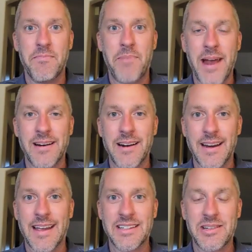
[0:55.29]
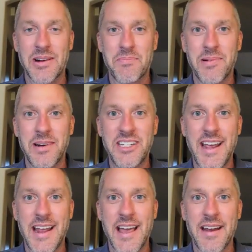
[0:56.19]
better get to
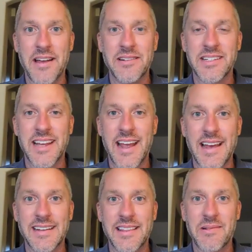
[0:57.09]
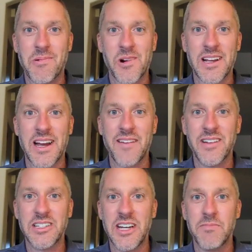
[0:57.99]
appreciate and understand the work of
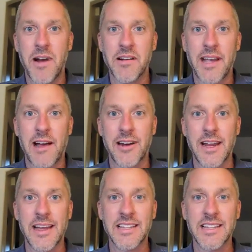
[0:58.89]
Achieve Brown County,